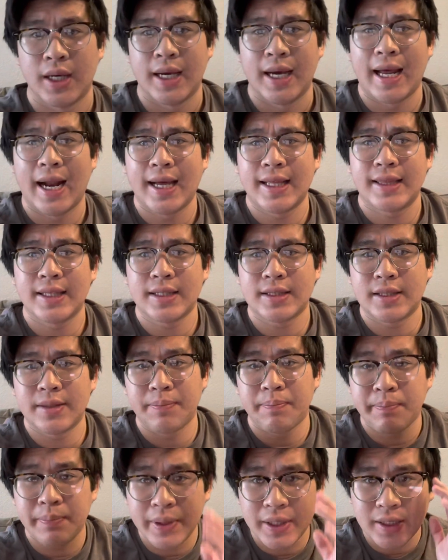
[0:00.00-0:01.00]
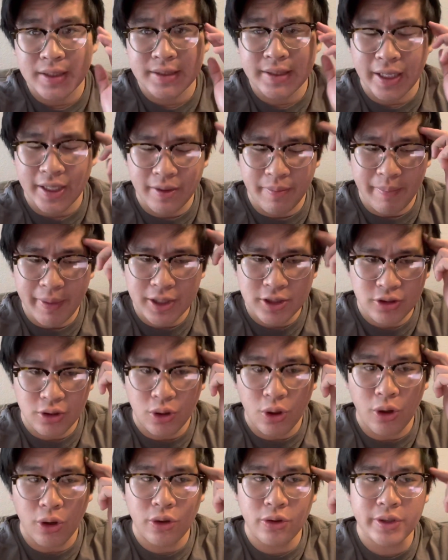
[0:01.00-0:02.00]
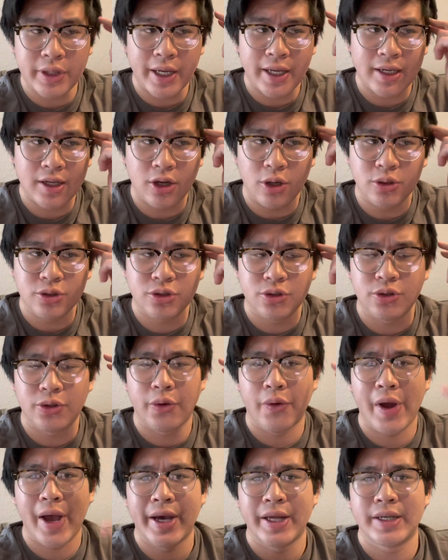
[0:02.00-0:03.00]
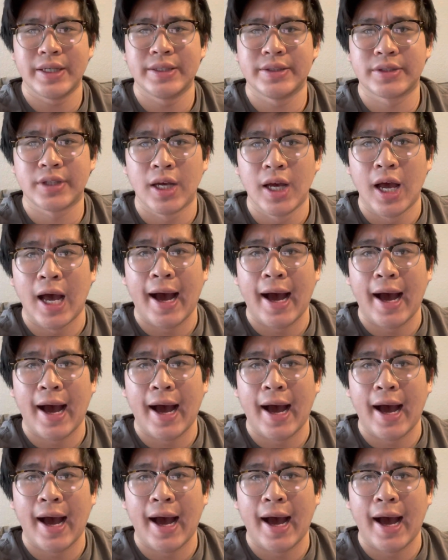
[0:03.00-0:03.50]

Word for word: And I think the biggest kind of mental hurdle that goes through your head is,